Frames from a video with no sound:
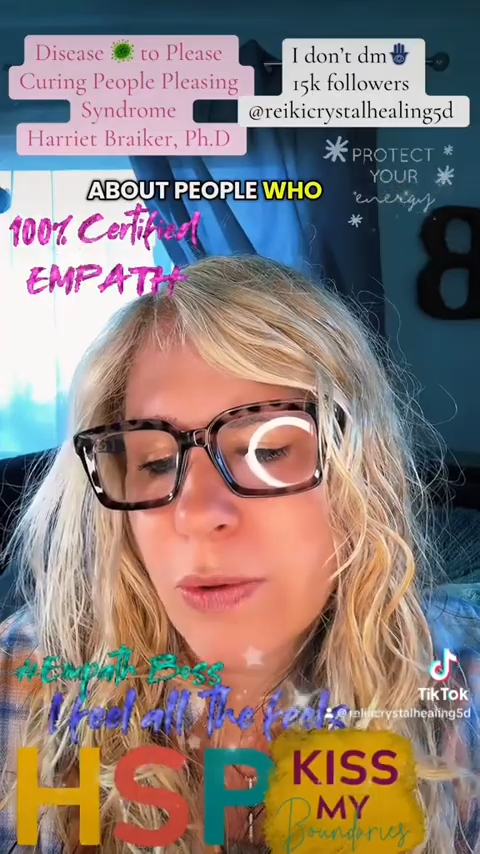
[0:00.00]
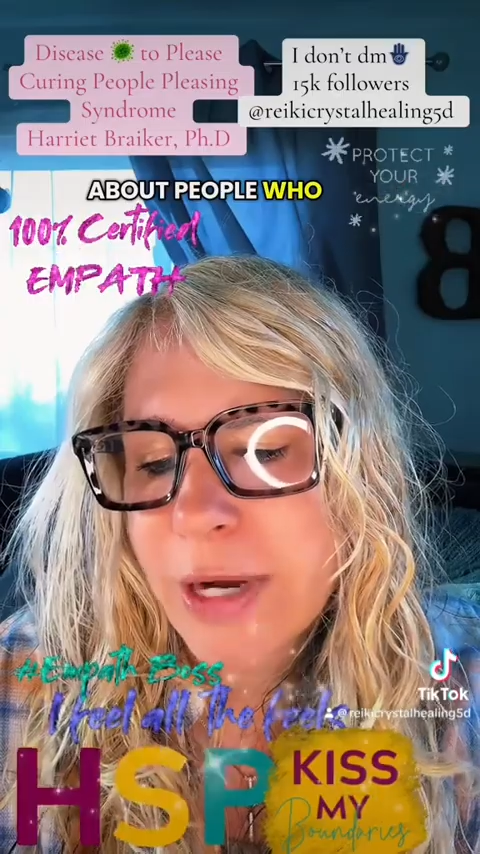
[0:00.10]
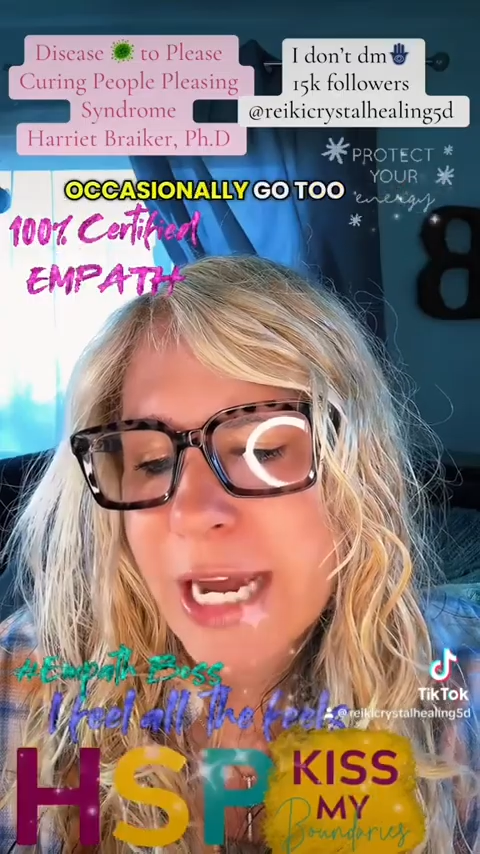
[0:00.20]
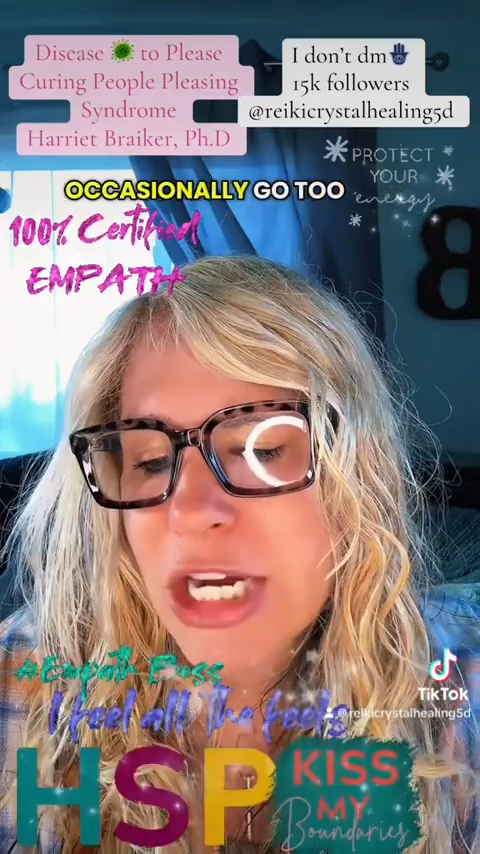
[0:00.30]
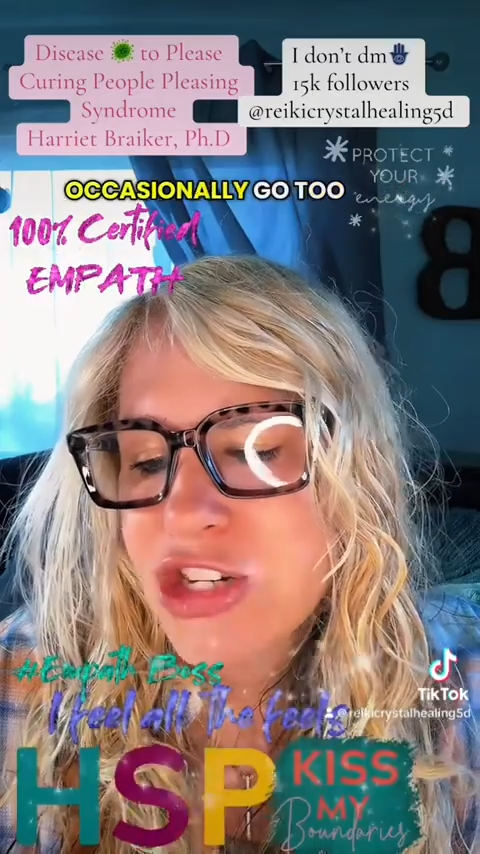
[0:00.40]

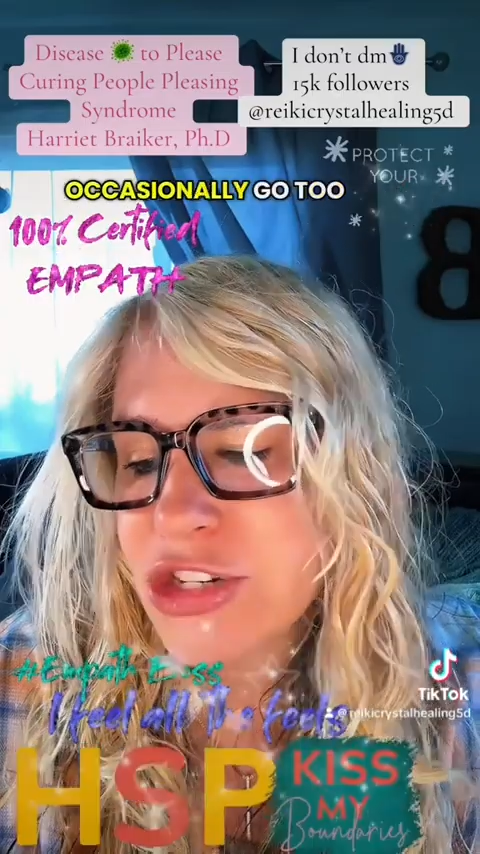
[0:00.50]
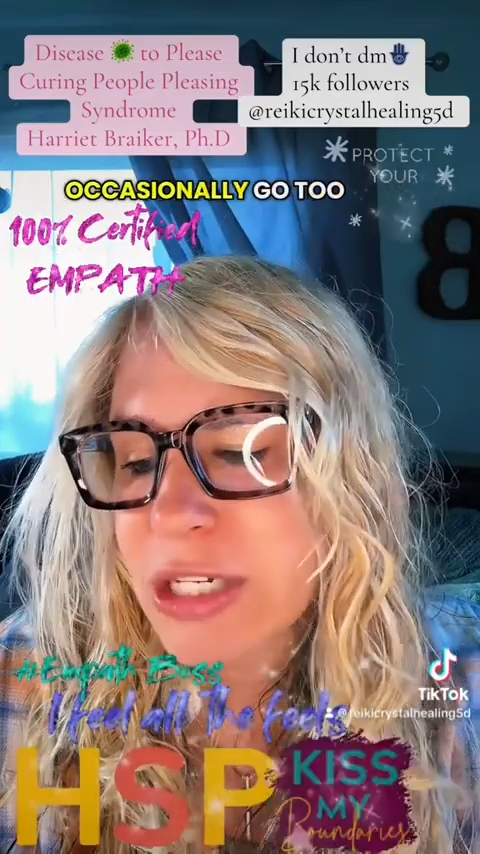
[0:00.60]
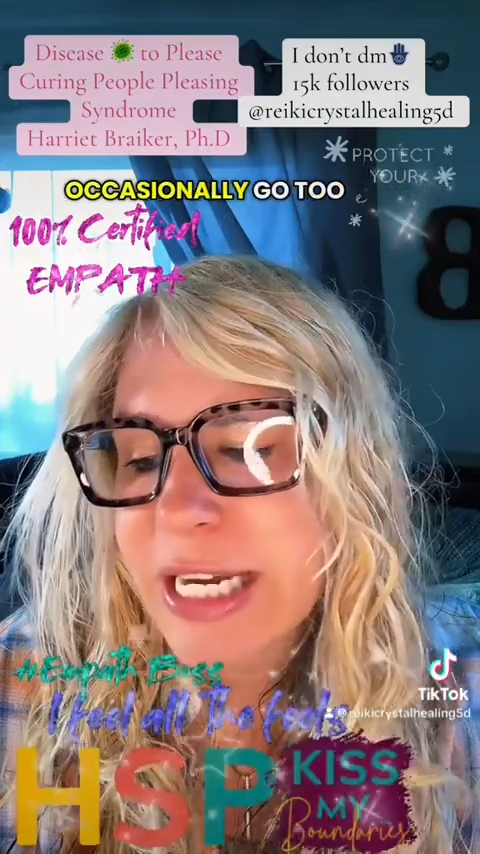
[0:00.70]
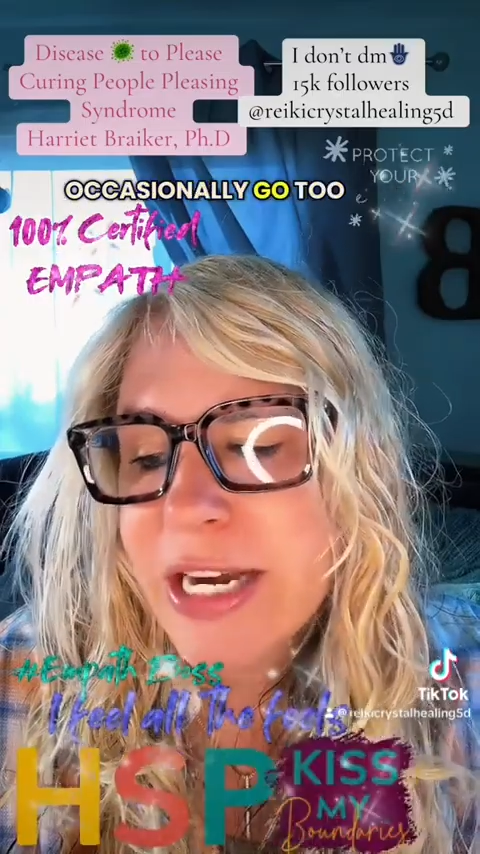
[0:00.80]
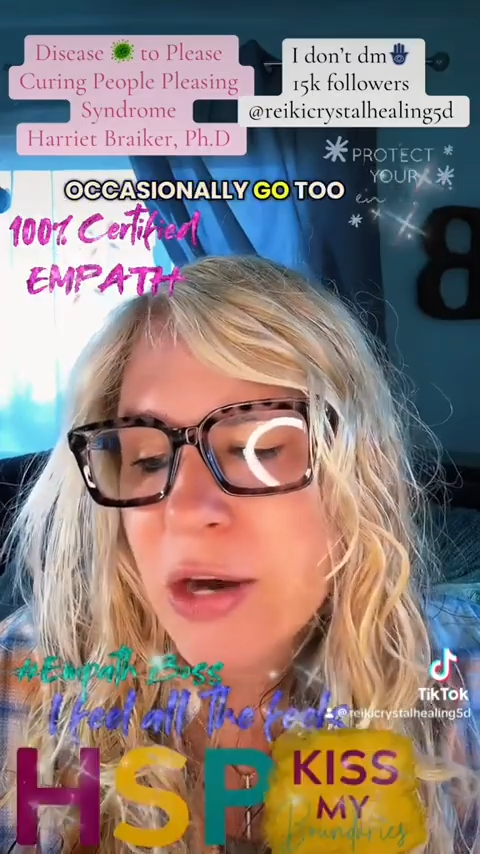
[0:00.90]

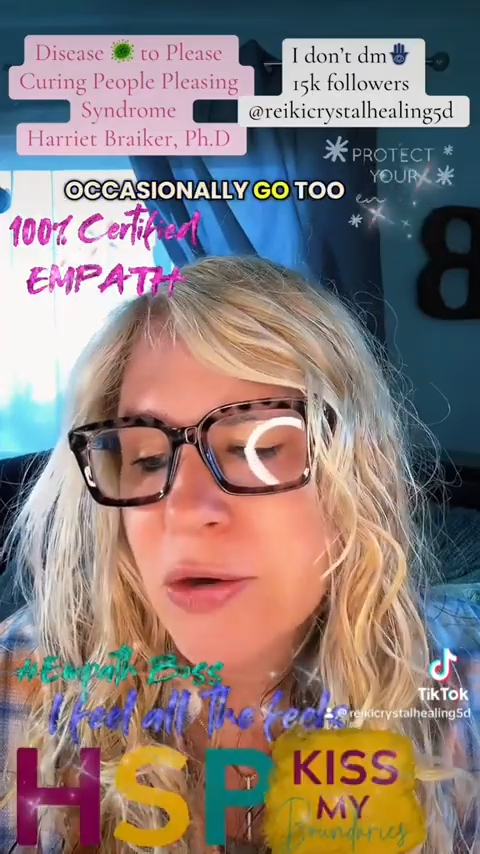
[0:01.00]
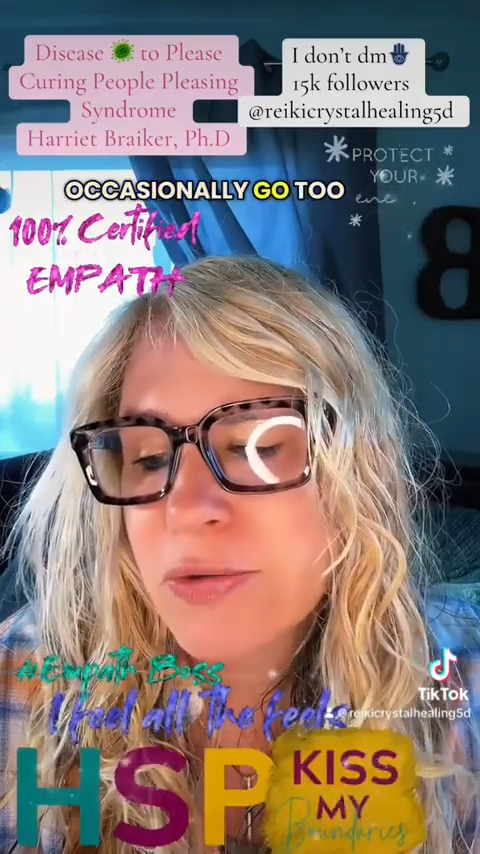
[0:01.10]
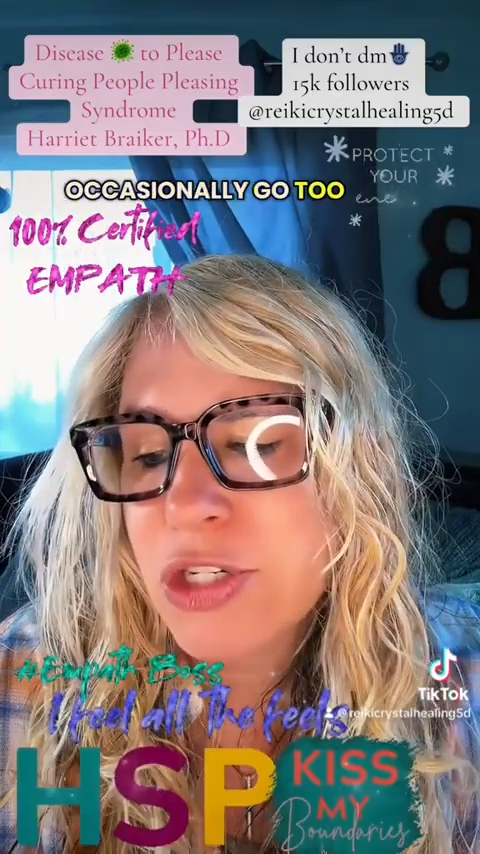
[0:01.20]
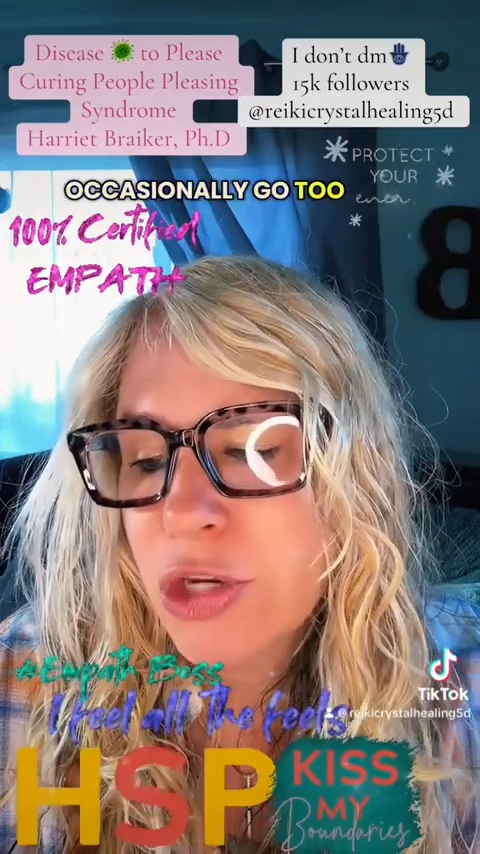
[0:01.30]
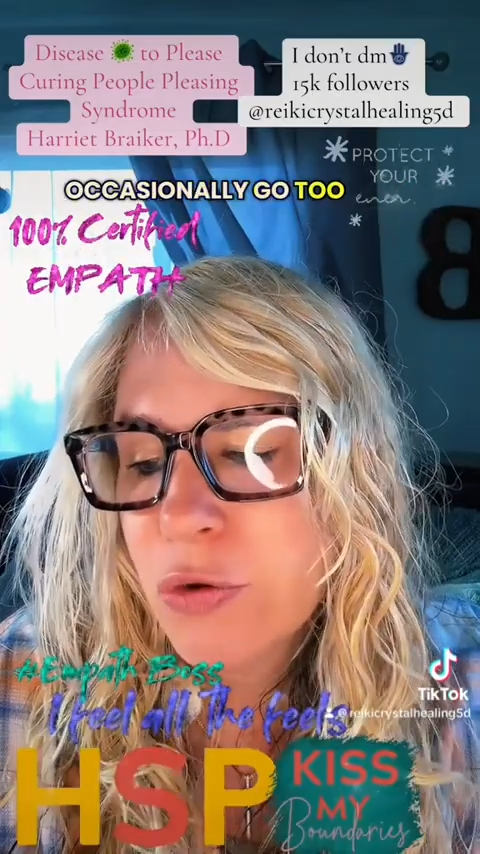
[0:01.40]
occasionally go
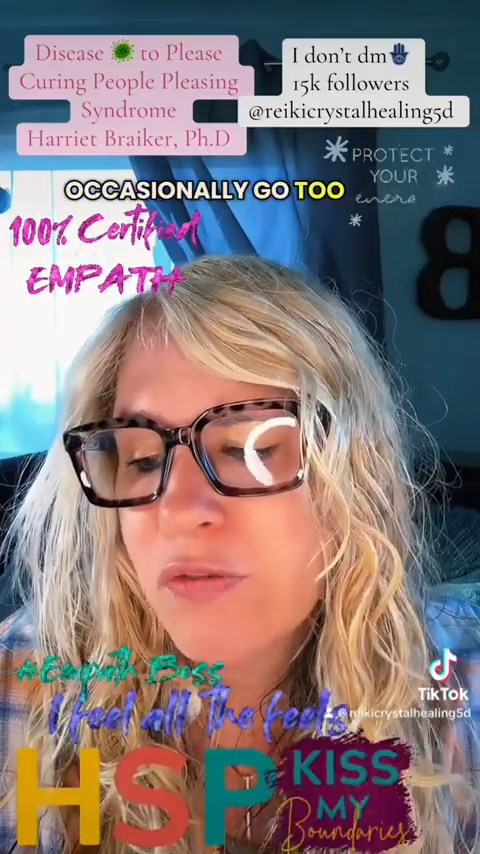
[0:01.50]
too